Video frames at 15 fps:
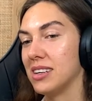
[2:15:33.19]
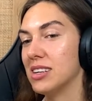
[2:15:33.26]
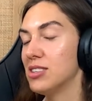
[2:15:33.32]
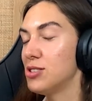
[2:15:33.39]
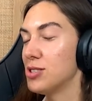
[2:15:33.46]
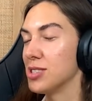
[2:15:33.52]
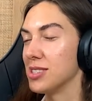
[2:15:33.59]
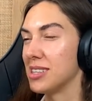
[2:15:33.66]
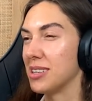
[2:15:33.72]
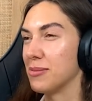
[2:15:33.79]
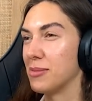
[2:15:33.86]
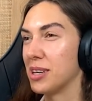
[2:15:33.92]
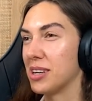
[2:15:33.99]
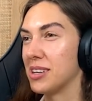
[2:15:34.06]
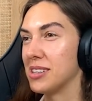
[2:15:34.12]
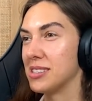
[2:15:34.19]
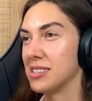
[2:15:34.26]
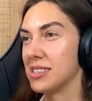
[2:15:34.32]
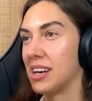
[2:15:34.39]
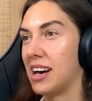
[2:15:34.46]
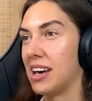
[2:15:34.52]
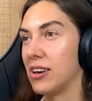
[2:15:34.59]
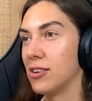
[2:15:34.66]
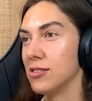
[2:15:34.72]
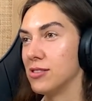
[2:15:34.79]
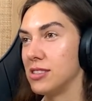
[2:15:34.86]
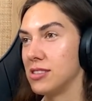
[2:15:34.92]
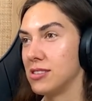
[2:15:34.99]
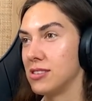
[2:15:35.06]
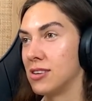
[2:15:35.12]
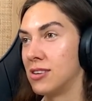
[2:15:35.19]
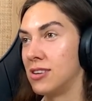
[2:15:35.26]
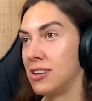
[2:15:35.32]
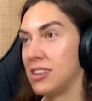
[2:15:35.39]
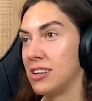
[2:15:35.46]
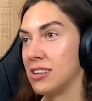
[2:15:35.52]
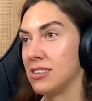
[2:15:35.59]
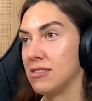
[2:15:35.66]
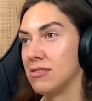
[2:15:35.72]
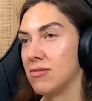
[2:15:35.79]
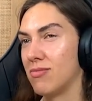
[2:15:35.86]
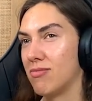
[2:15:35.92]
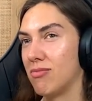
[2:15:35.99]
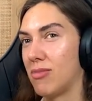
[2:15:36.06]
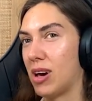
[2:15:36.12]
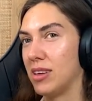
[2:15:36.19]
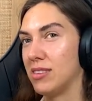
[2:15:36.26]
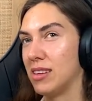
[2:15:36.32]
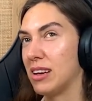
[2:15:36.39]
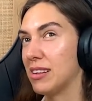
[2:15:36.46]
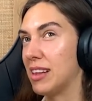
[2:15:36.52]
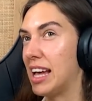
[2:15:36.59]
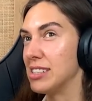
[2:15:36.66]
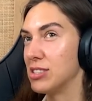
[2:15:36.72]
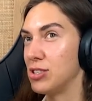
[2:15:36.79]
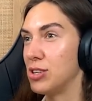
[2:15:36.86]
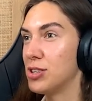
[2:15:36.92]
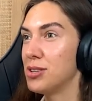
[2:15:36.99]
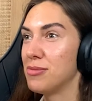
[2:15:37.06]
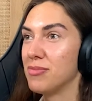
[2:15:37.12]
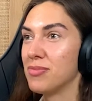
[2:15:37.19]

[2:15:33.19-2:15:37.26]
interesting because I only started, I think, last year.